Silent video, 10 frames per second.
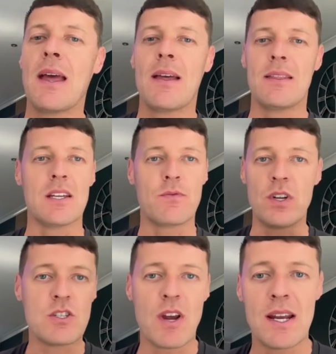this
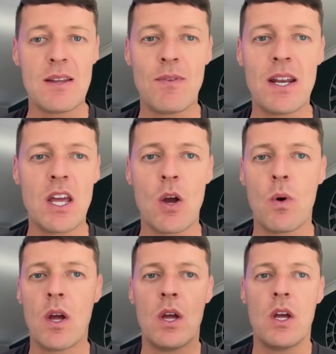free training video
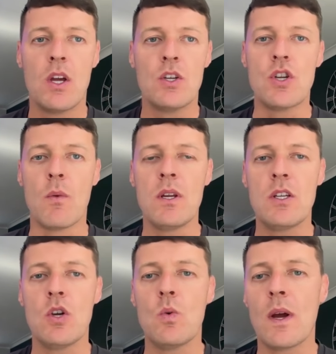showing
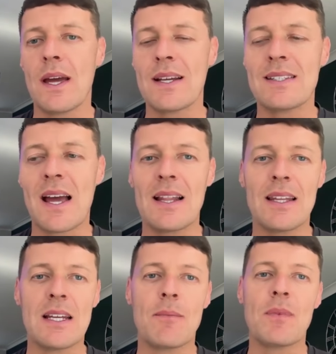you
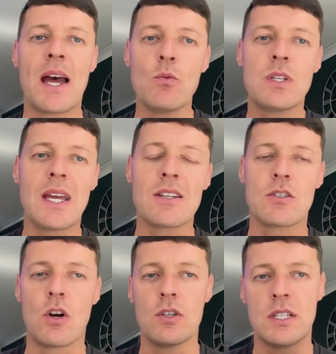exactly how to get
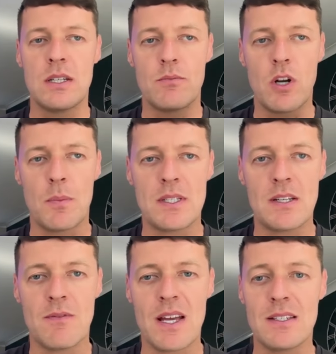started in property
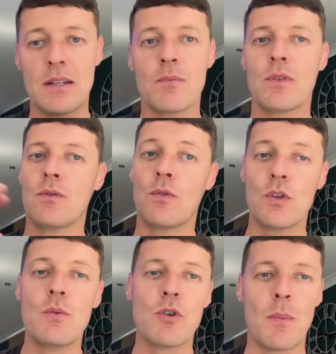investing for
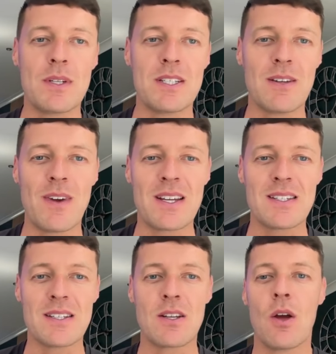new property
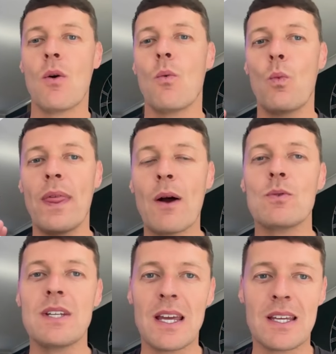investors
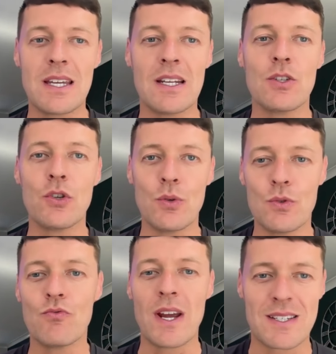without taking
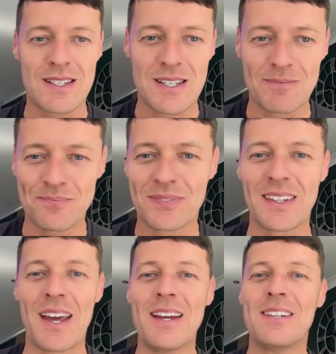huge risks.
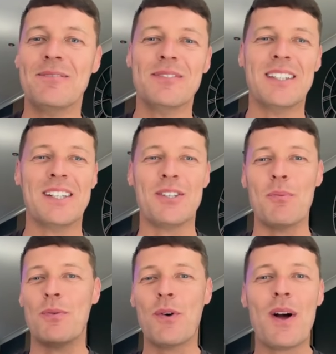Okay, so
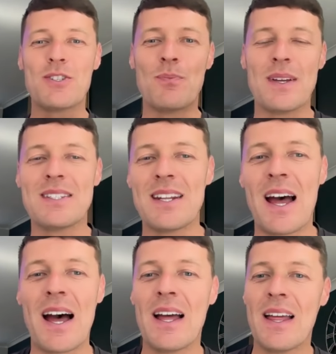before I jump into
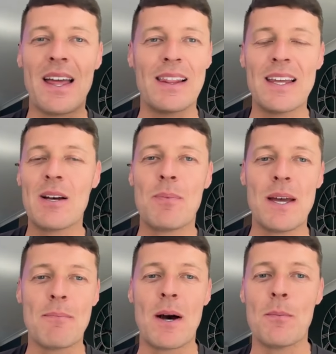that, a little
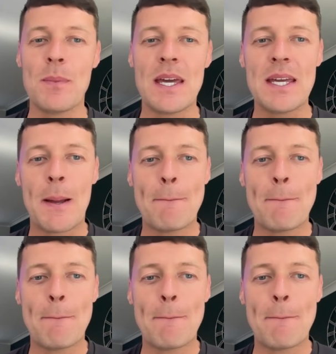bit about me.